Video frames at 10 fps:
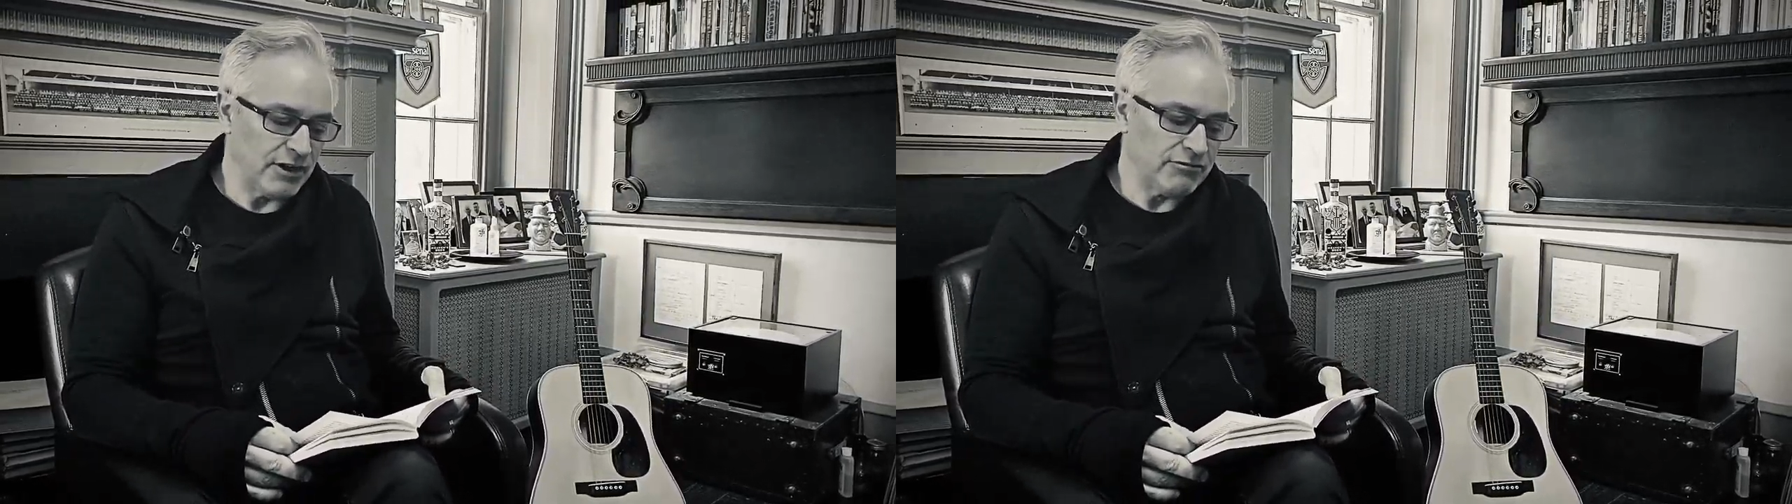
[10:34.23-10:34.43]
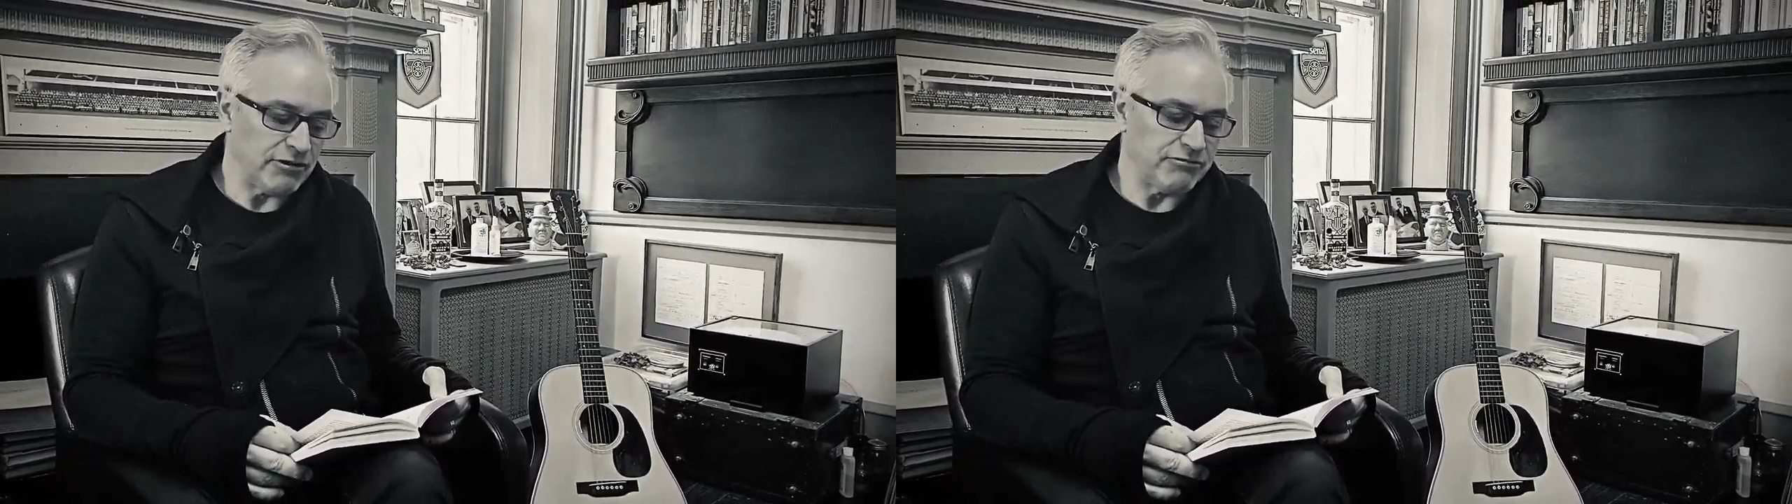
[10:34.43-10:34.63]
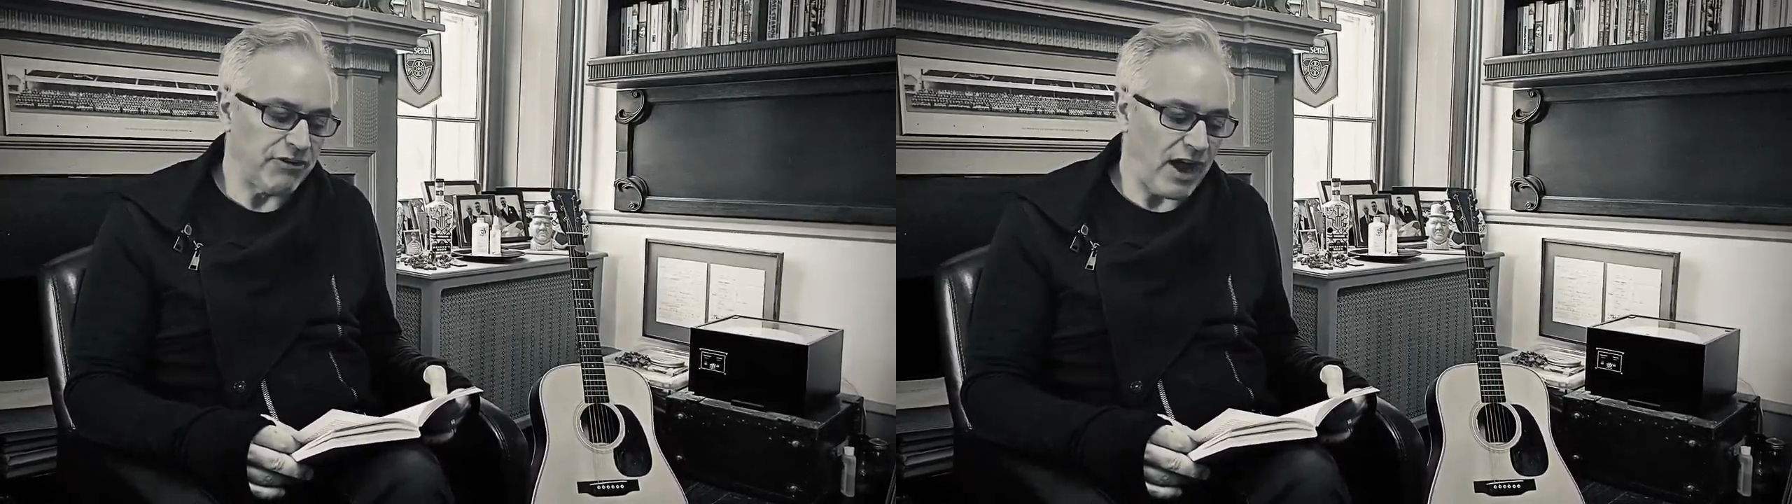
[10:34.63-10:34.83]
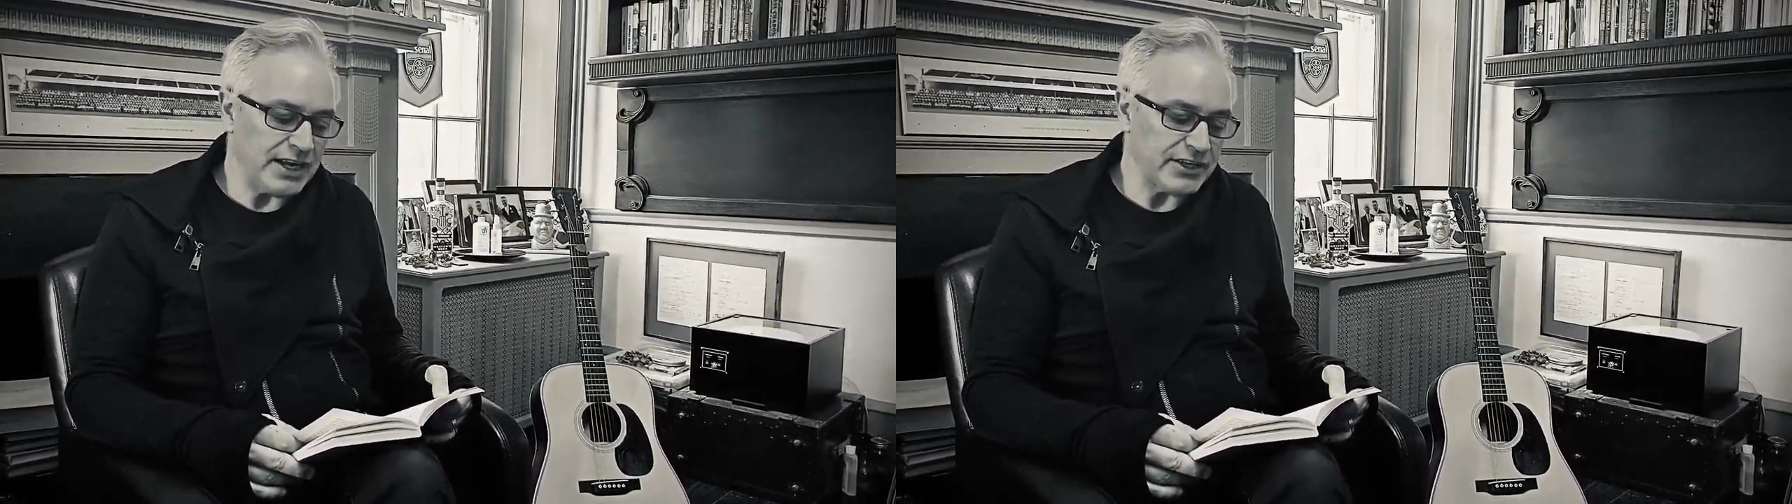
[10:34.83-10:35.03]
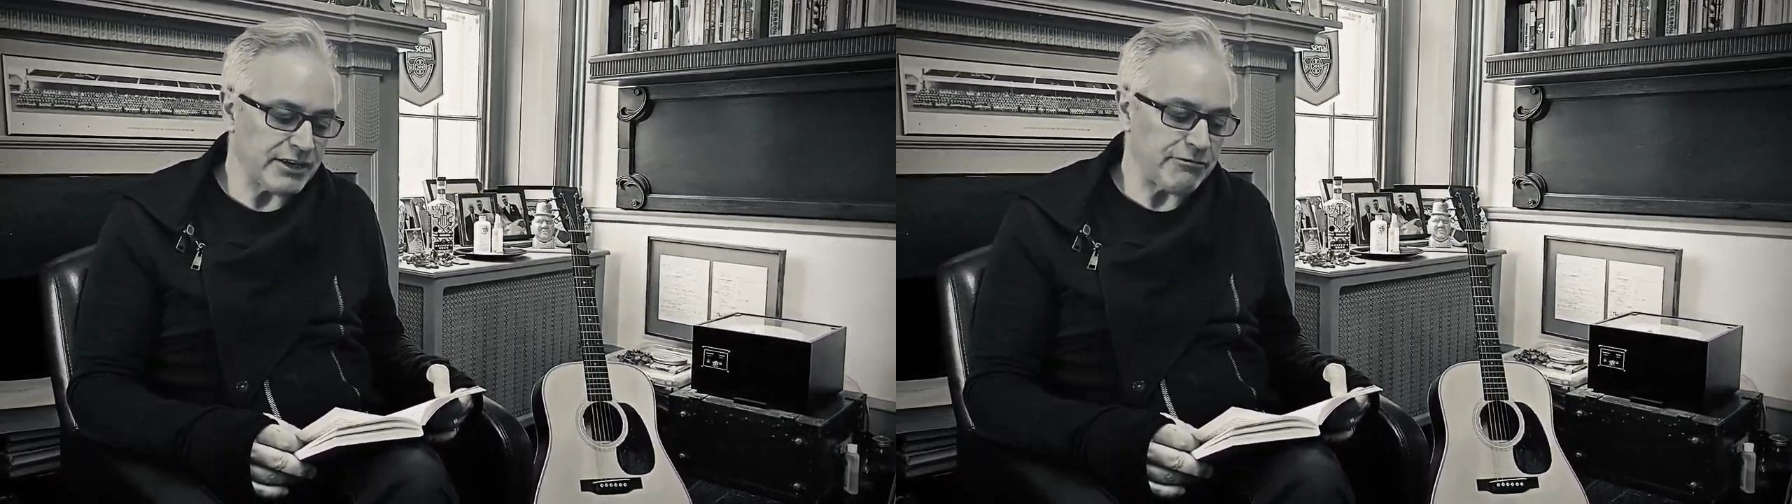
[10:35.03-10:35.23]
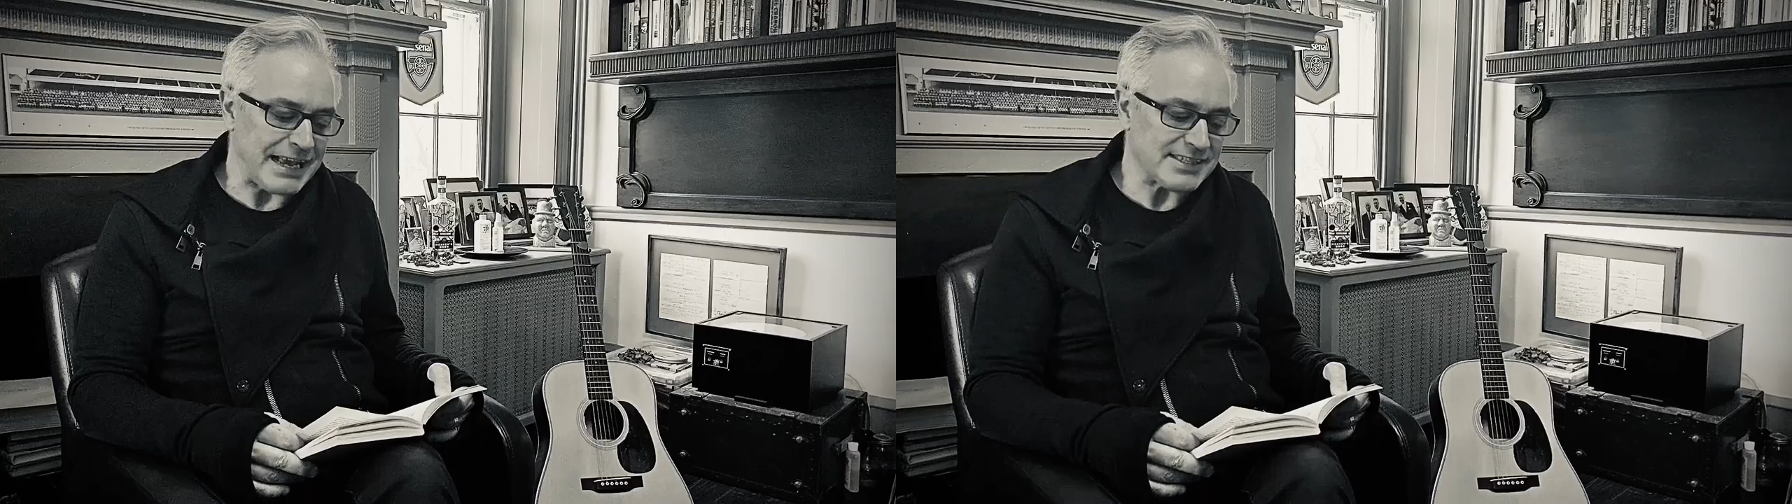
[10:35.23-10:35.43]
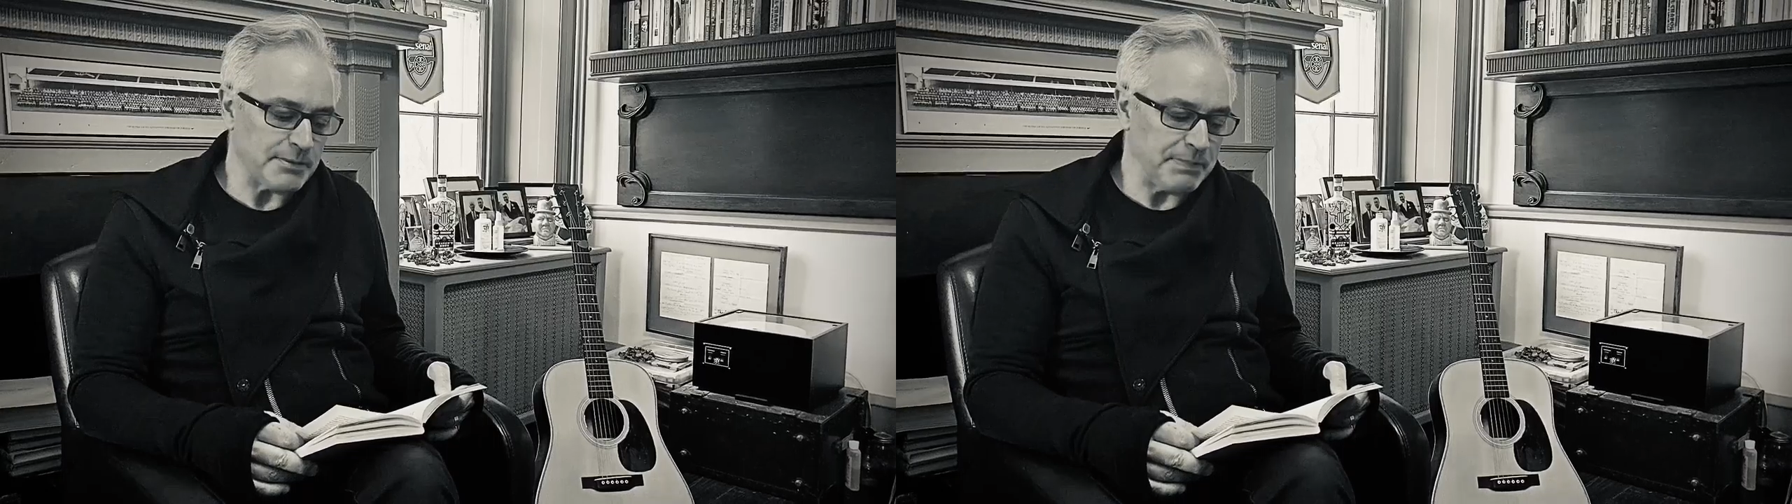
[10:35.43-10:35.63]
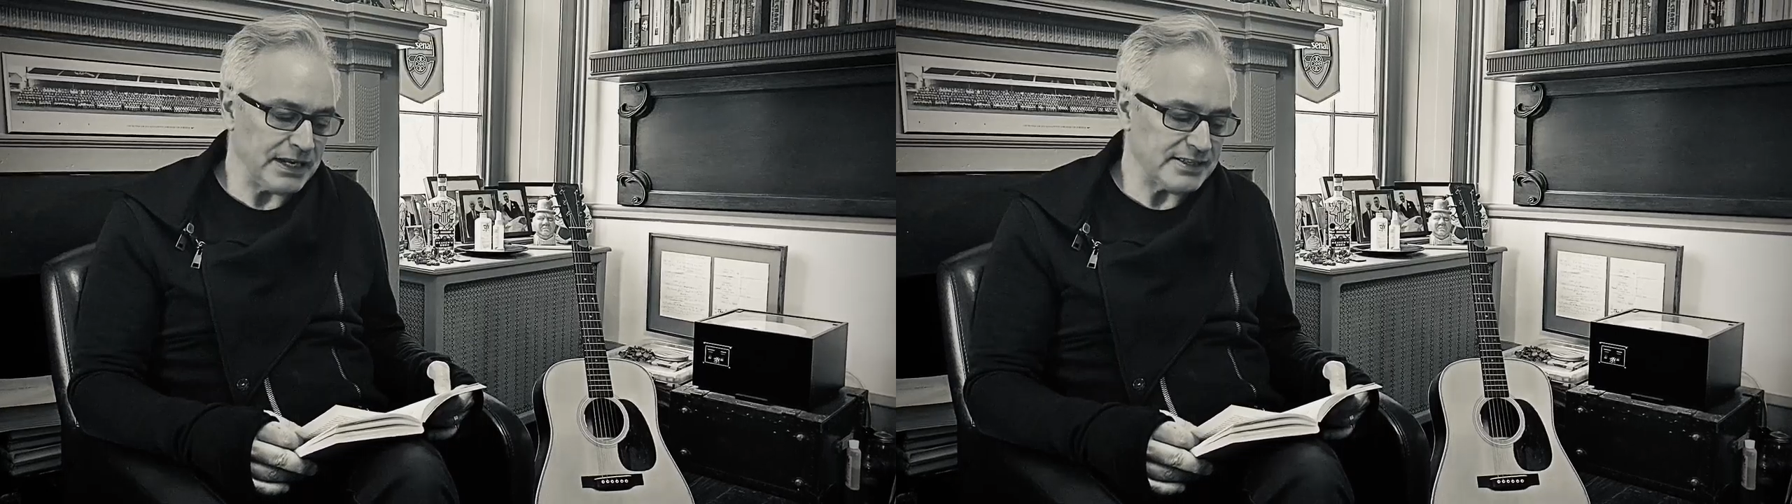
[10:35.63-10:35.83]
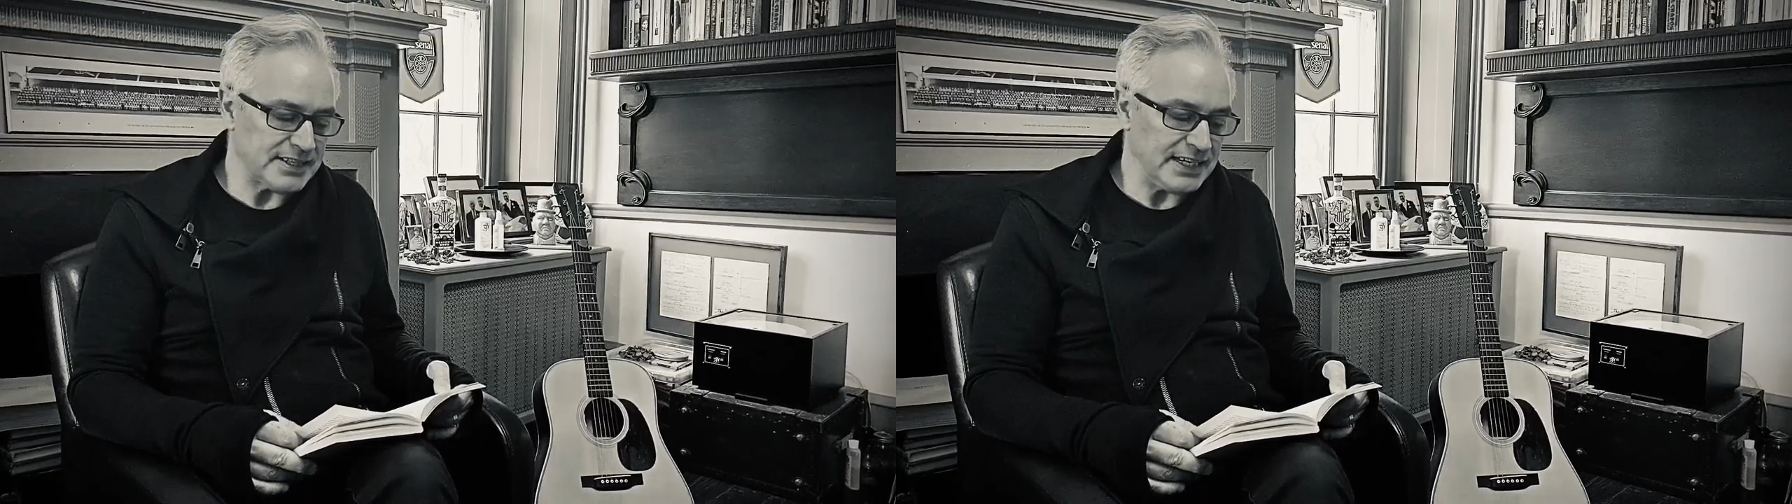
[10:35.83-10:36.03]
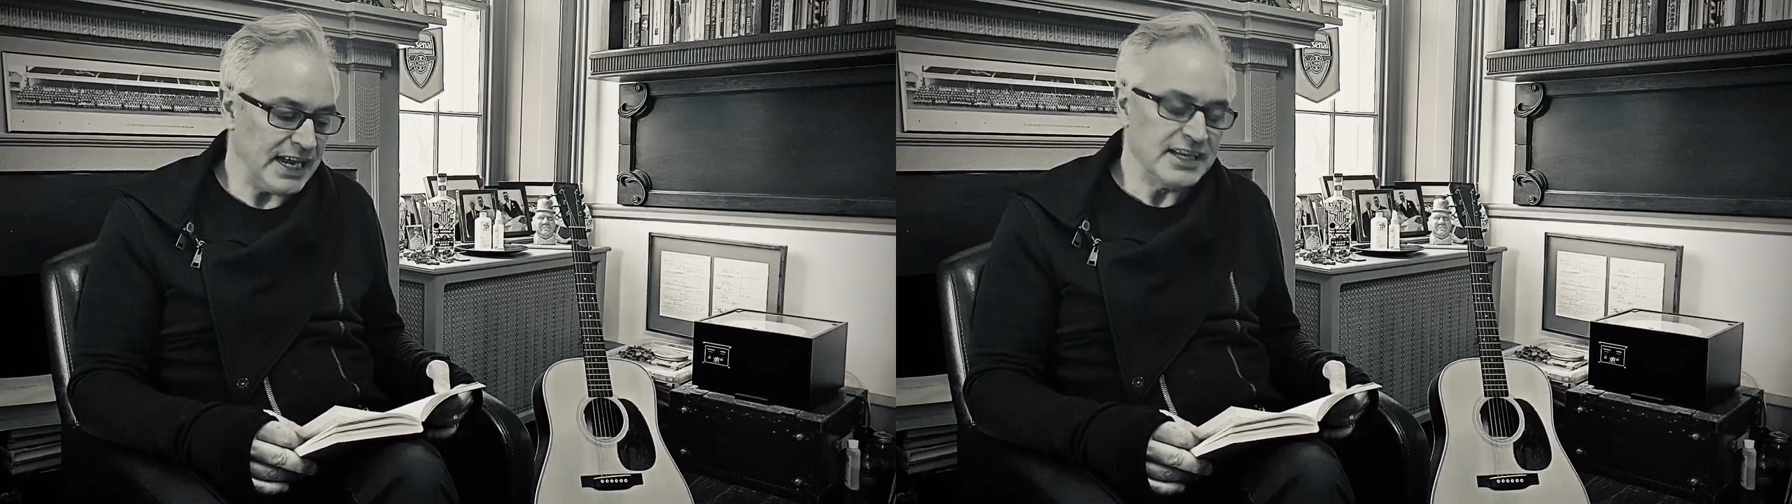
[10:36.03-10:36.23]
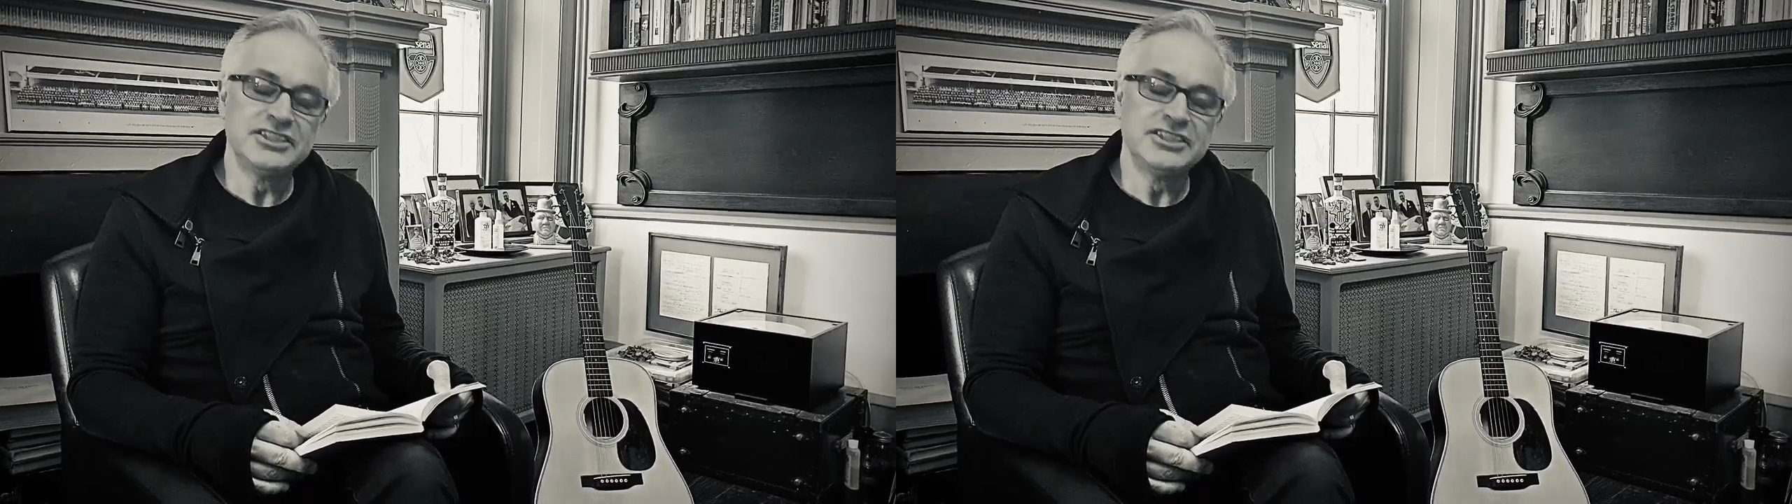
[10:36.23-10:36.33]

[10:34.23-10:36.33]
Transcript: for violent irascibility